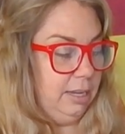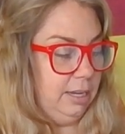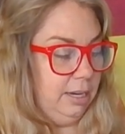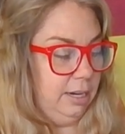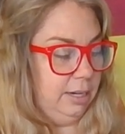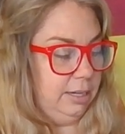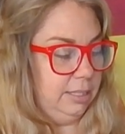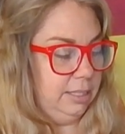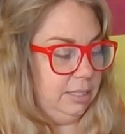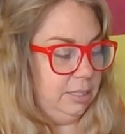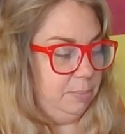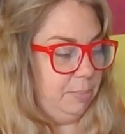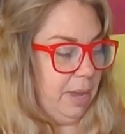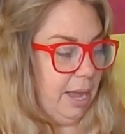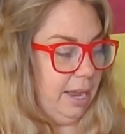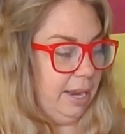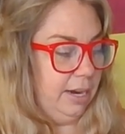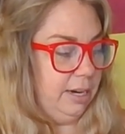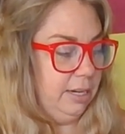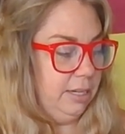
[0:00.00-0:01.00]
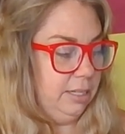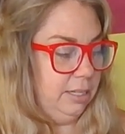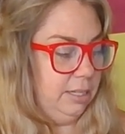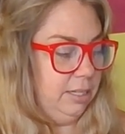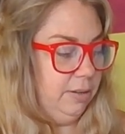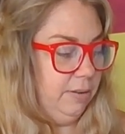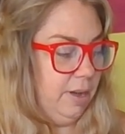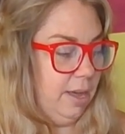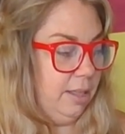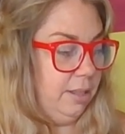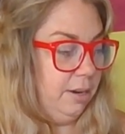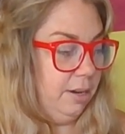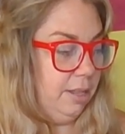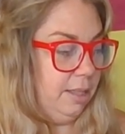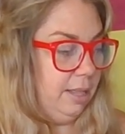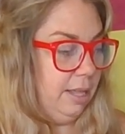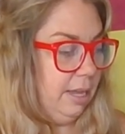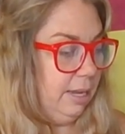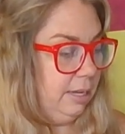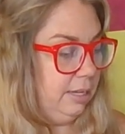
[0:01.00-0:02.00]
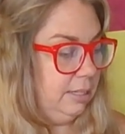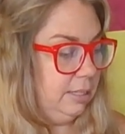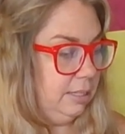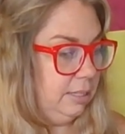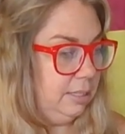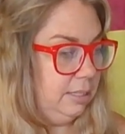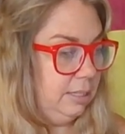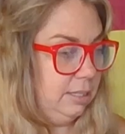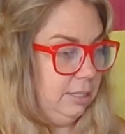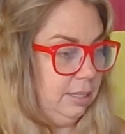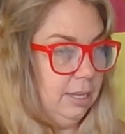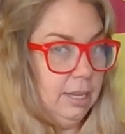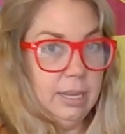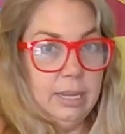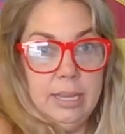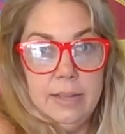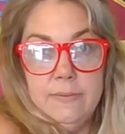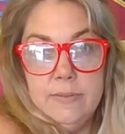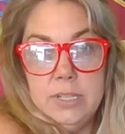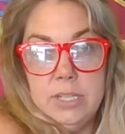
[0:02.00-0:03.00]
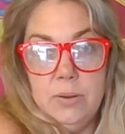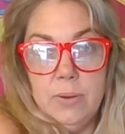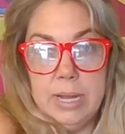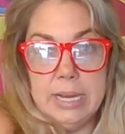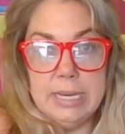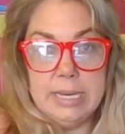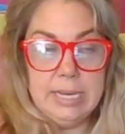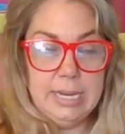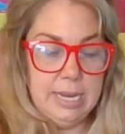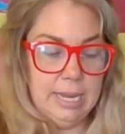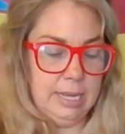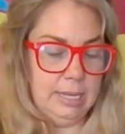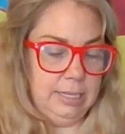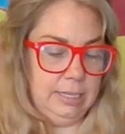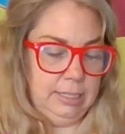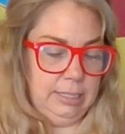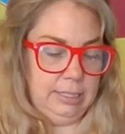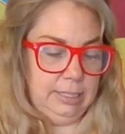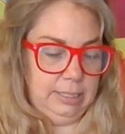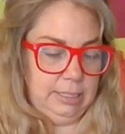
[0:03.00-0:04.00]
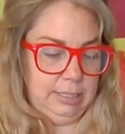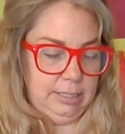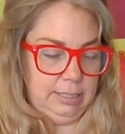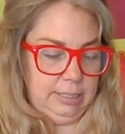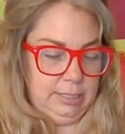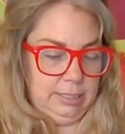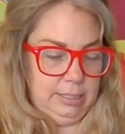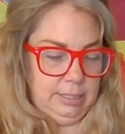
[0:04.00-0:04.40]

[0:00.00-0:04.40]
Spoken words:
you're inspired to do other things. It gives you ideas.